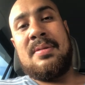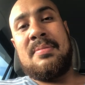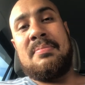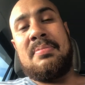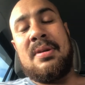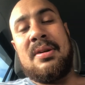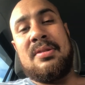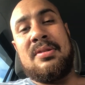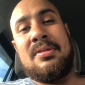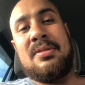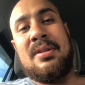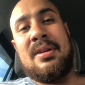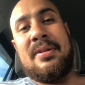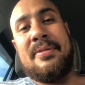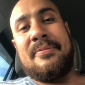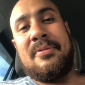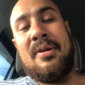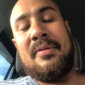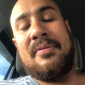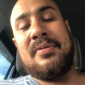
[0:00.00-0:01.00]
but, you
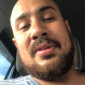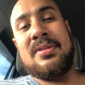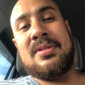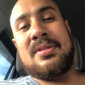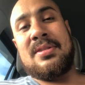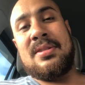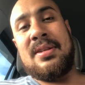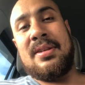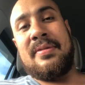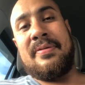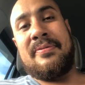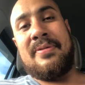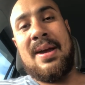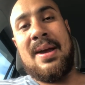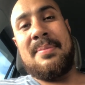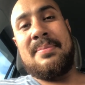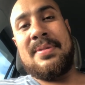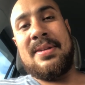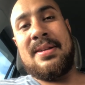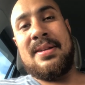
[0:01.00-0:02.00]
know, obviously
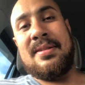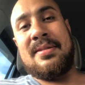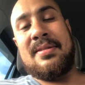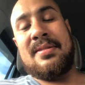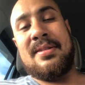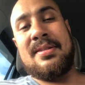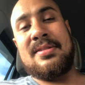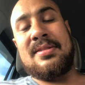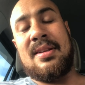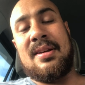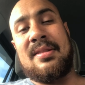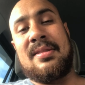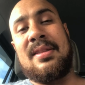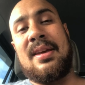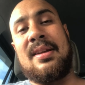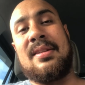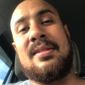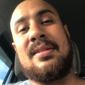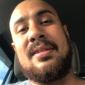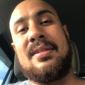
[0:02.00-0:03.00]
family and things like
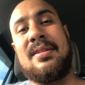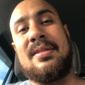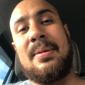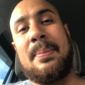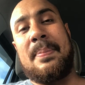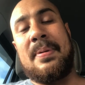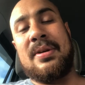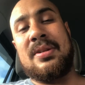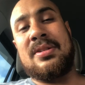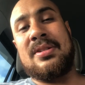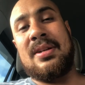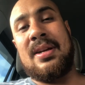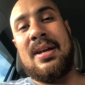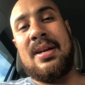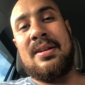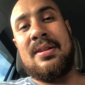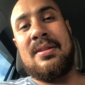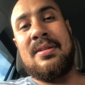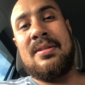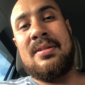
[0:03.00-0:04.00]
that get in the picture,
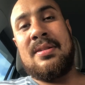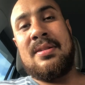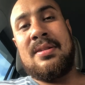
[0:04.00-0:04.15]
and